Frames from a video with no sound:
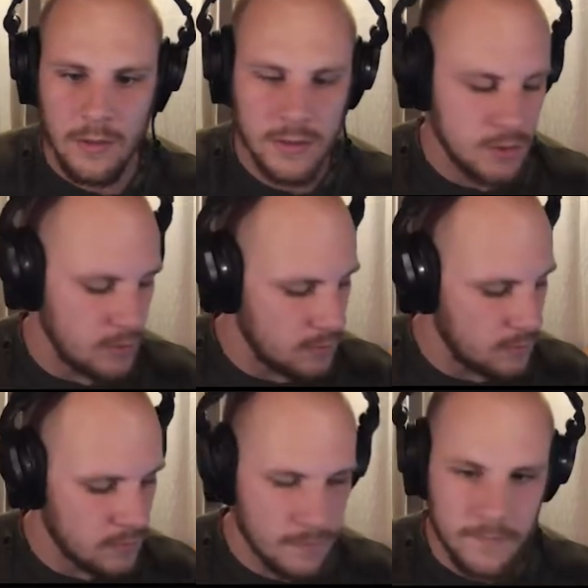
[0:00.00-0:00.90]

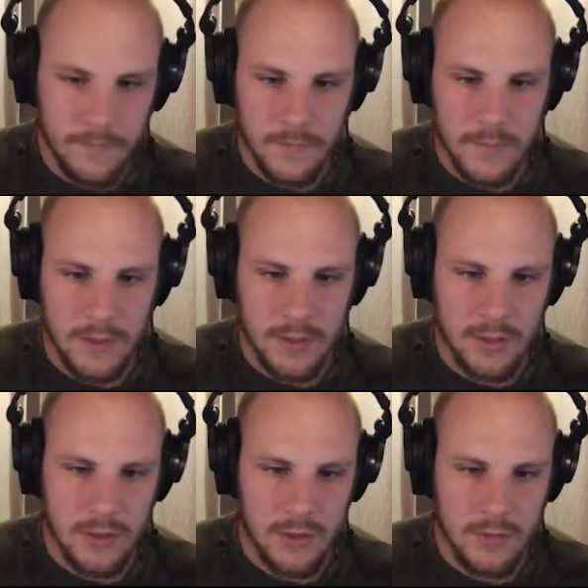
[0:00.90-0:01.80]
So this
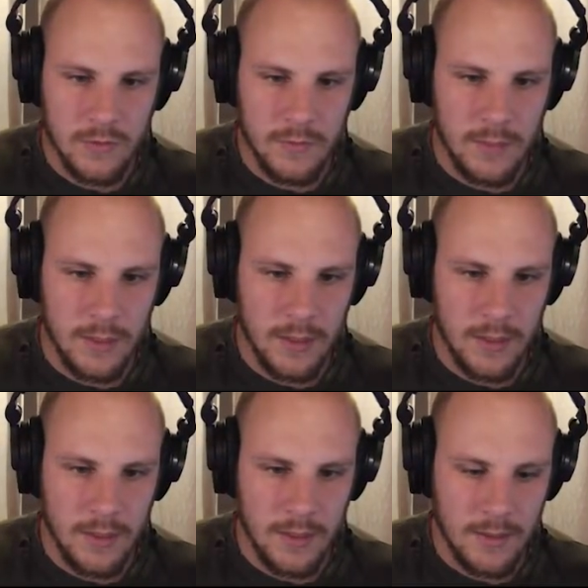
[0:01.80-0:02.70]
is just going to be
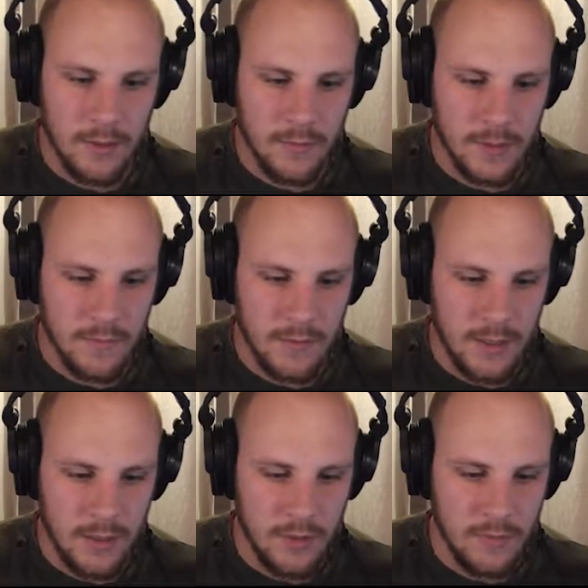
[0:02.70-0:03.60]
like a little bit of an
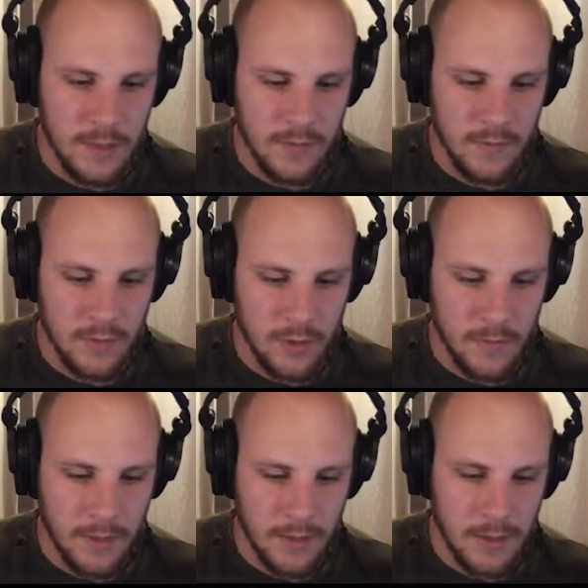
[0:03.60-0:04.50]
EQ band going
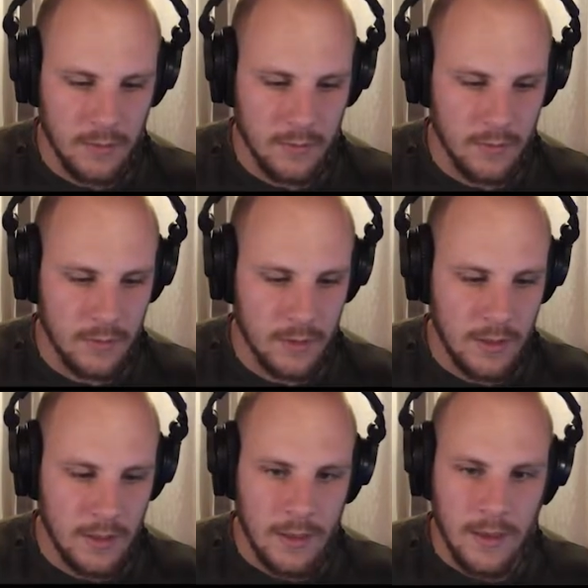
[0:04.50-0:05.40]
up and down.
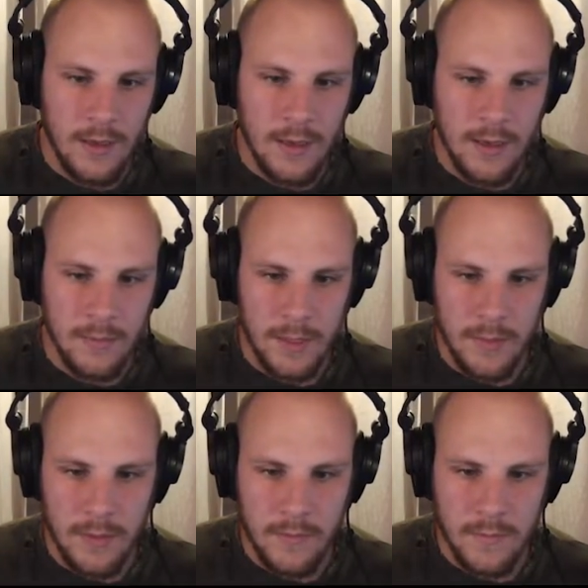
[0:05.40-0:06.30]
And then
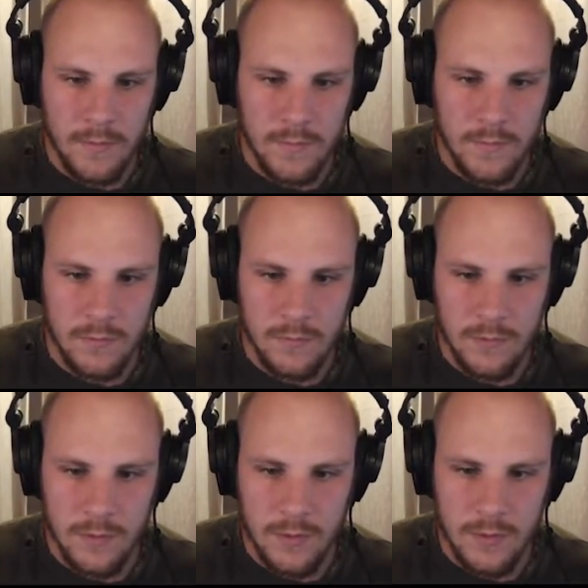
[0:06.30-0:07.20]
maybe I want to
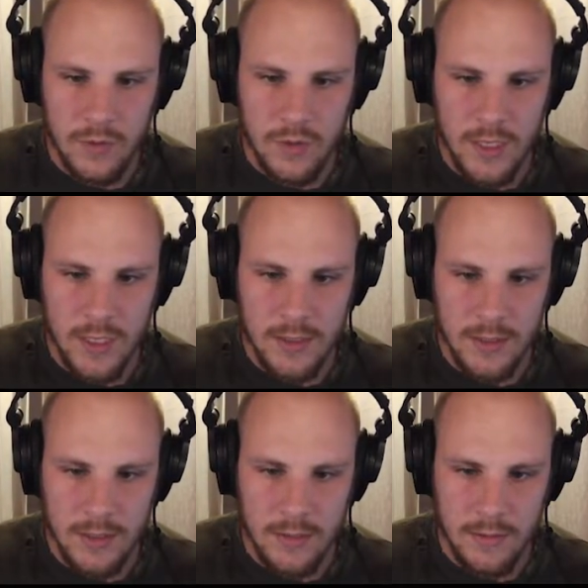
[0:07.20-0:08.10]

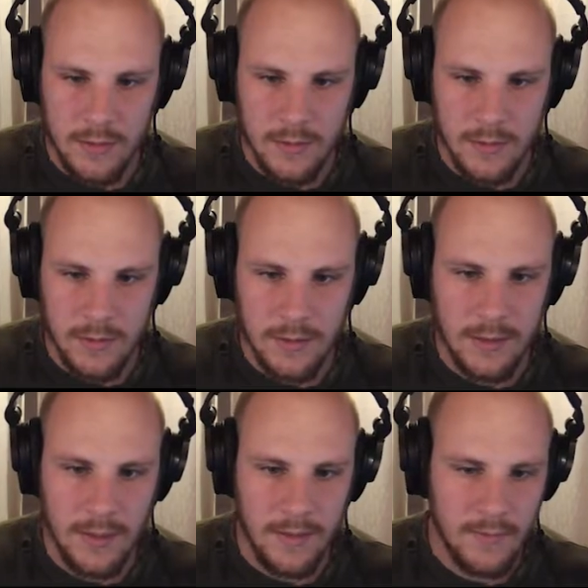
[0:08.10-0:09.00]
gradually
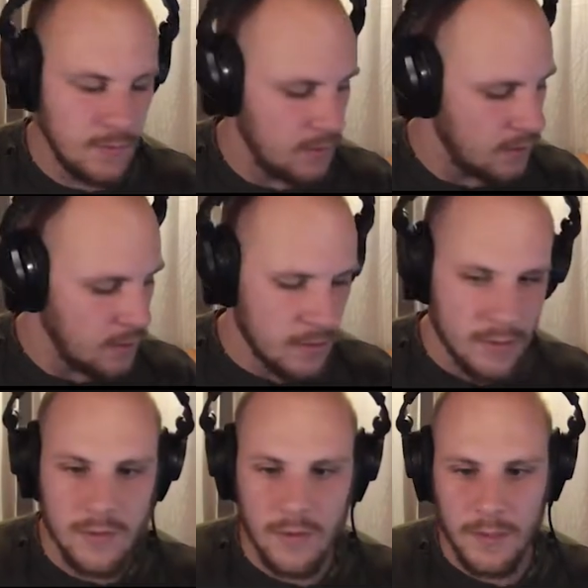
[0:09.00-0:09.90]
get
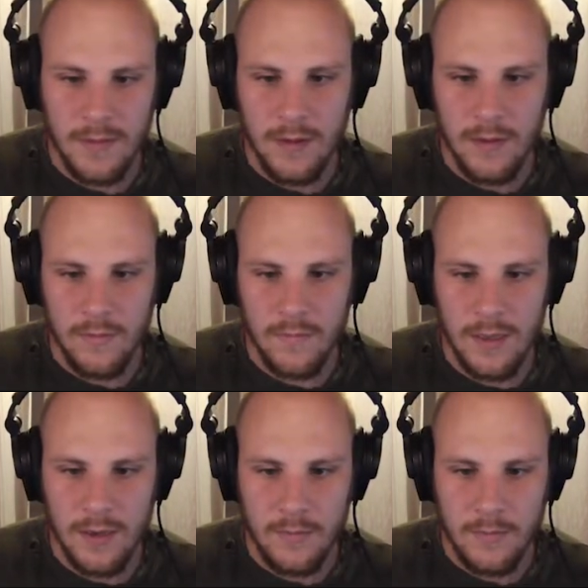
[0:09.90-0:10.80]
the top end out of
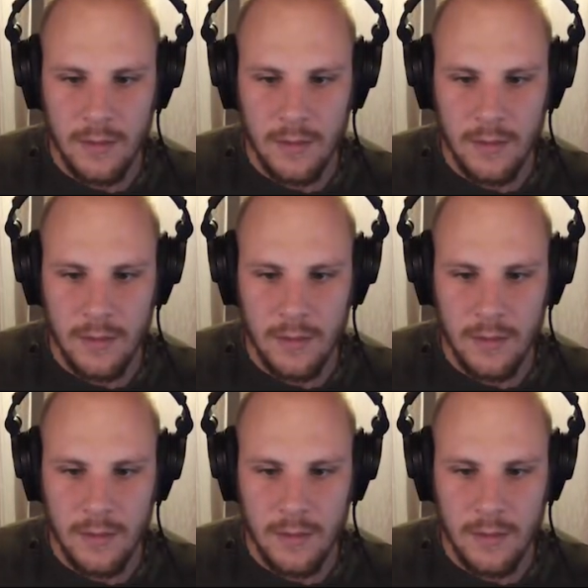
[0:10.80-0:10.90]
there